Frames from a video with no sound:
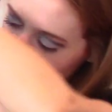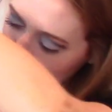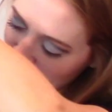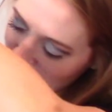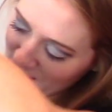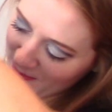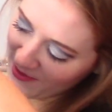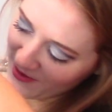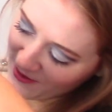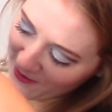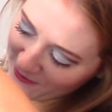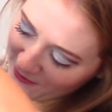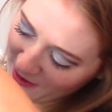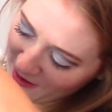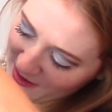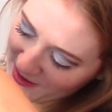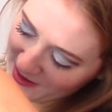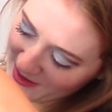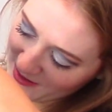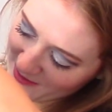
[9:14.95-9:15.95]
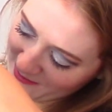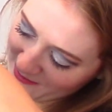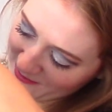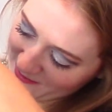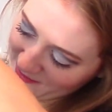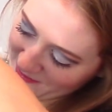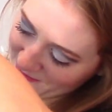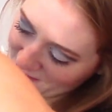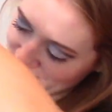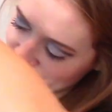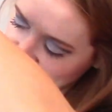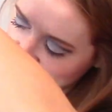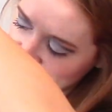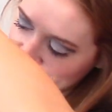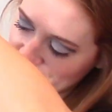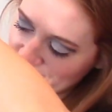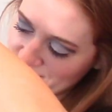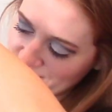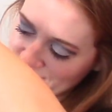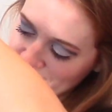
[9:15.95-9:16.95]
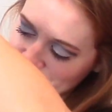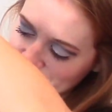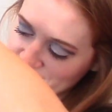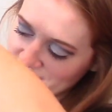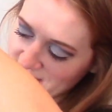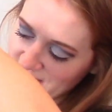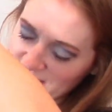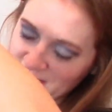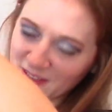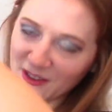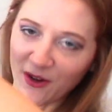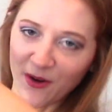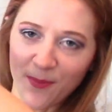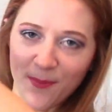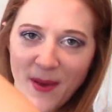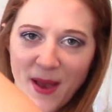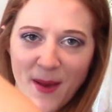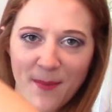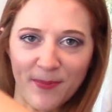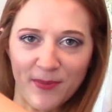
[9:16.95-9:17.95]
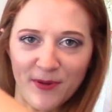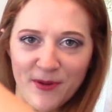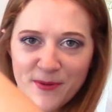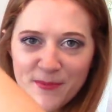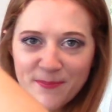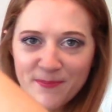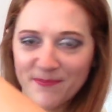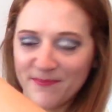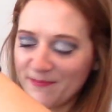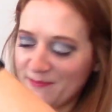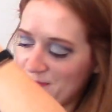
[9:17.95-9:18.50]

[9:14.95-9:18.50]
shape in the front. And a little peplum